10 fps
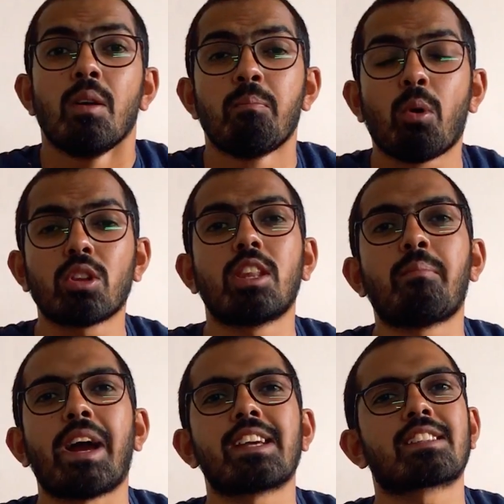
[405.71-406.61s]
Both the
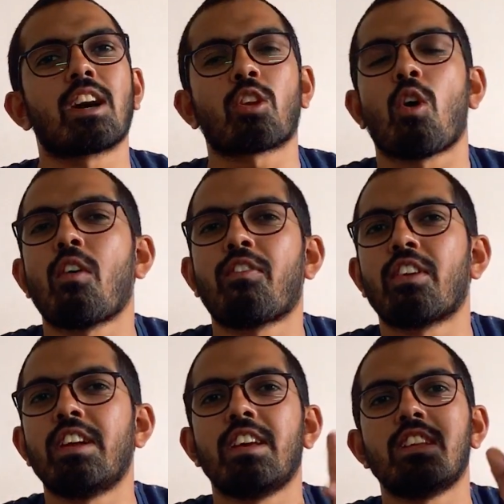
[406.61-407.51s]
bikes are
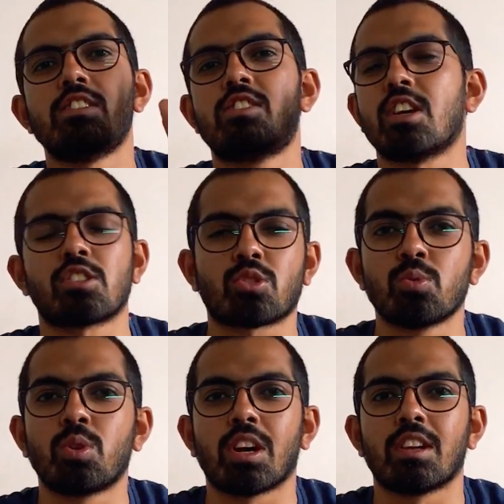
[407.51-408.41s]
offered in just
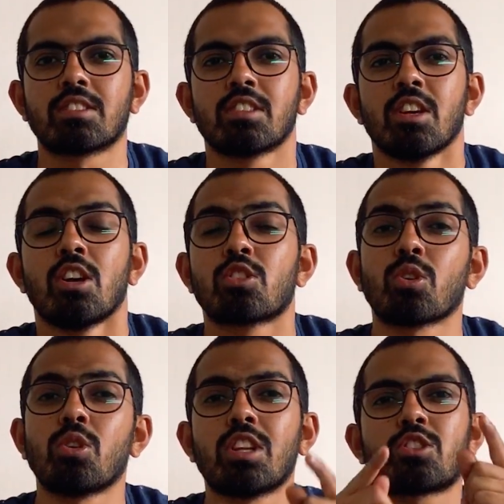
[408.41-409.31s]
two colors,
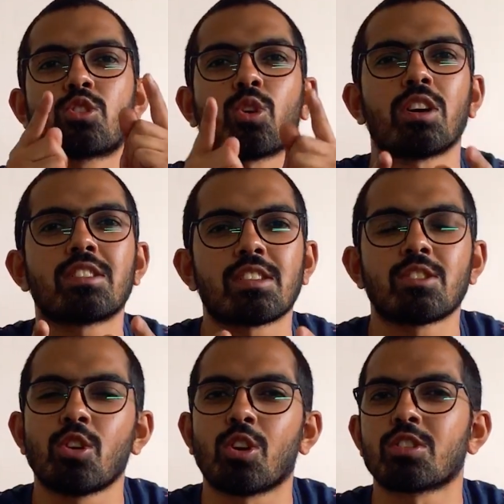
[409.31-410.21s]
so the choice
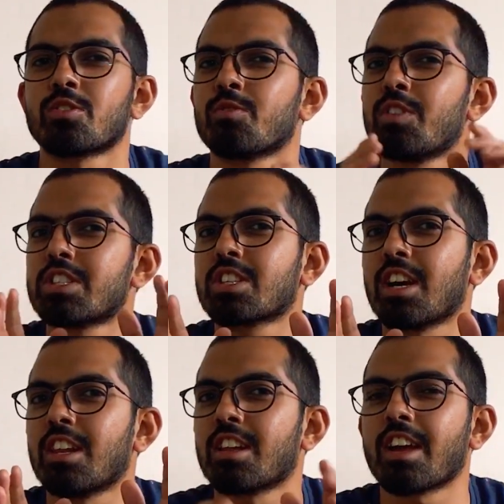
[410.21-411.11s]
is yours which
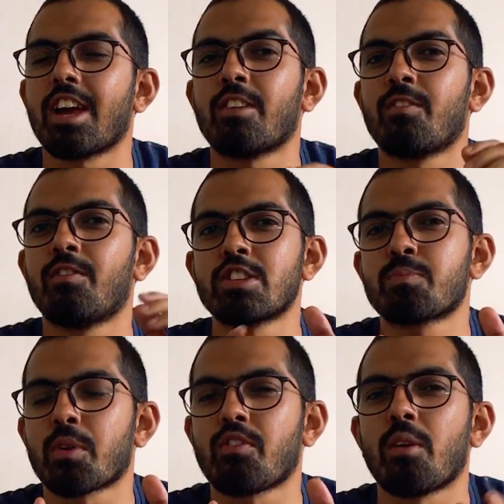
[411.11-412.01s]
color and which
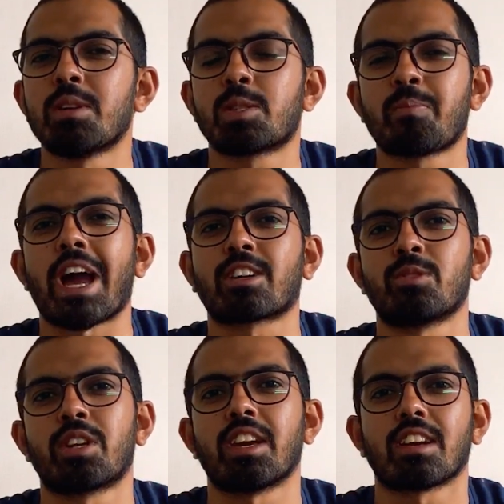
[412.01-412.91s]
performance pack to
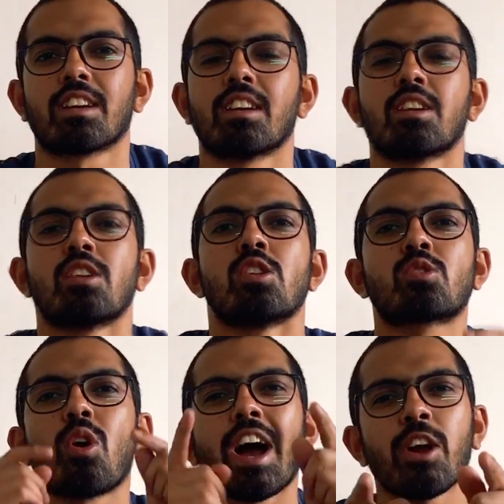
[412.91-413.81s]
take.
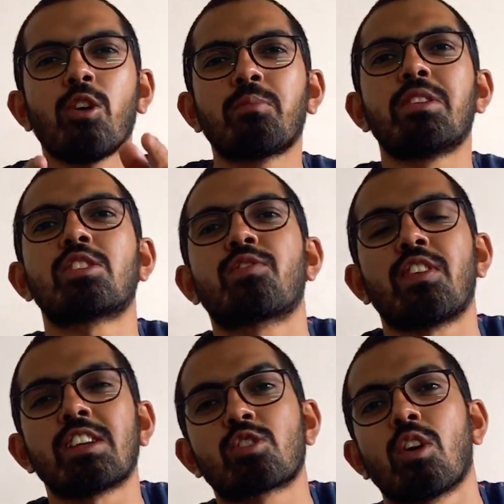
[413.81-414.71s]
So I hope this
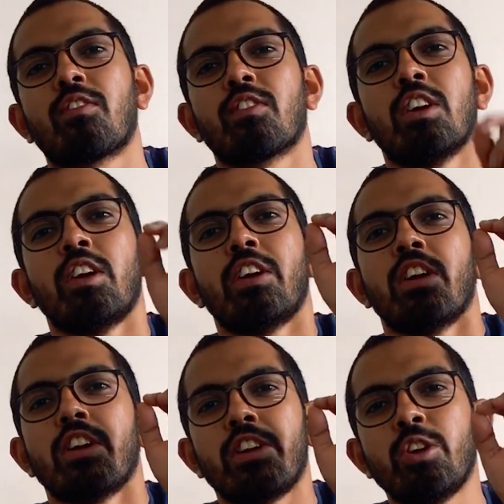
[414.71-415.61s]
face-off
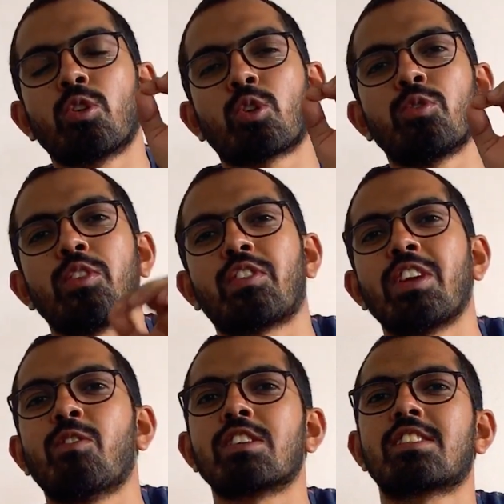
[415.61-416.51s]
Duke 250
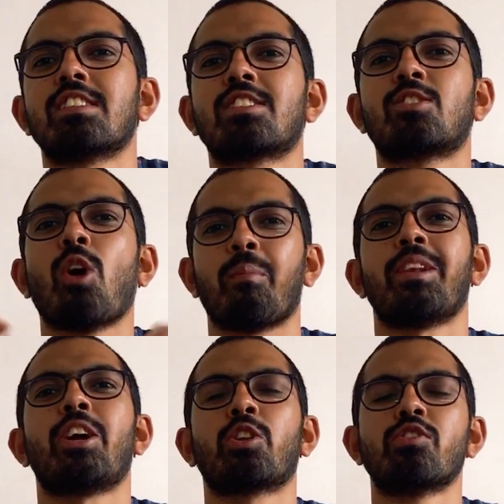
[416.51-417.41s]
versus
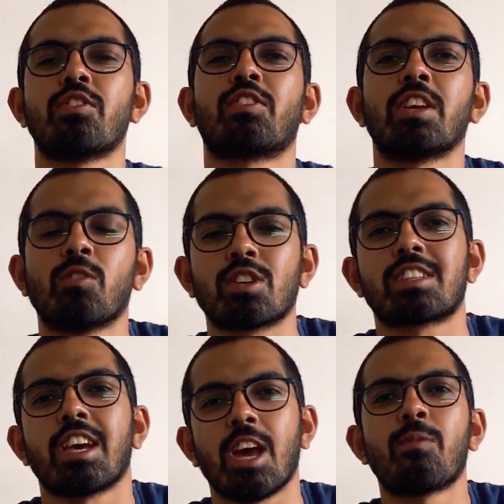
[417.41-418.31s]
Dominar 250 was
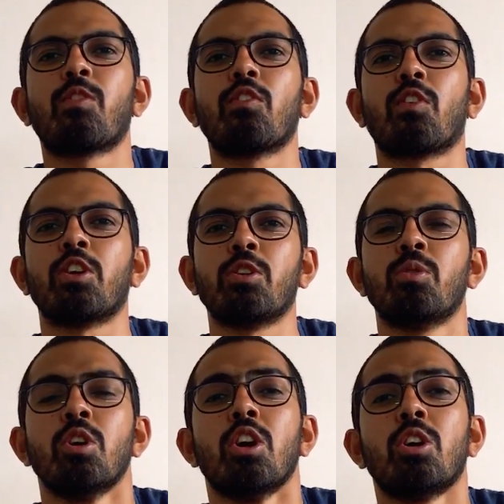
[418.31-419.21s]
helpful for you.
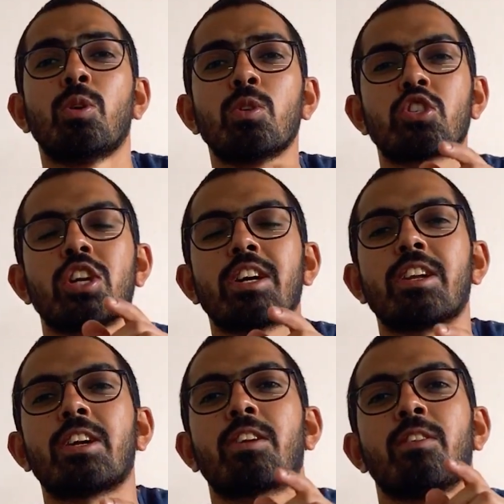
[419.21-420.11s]
Do share
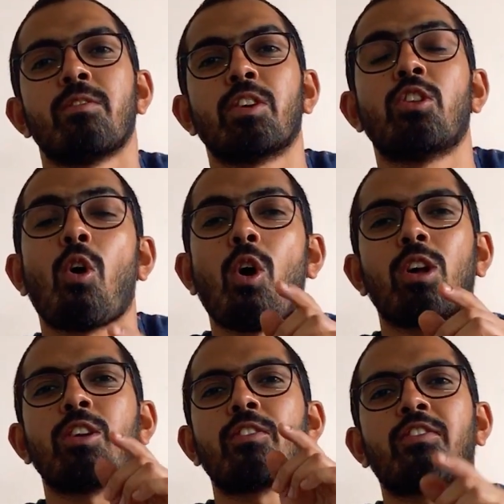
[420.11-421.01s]
it with all
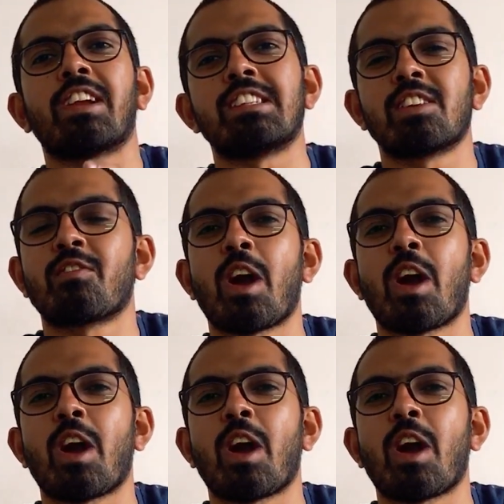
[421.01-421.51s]
your friends and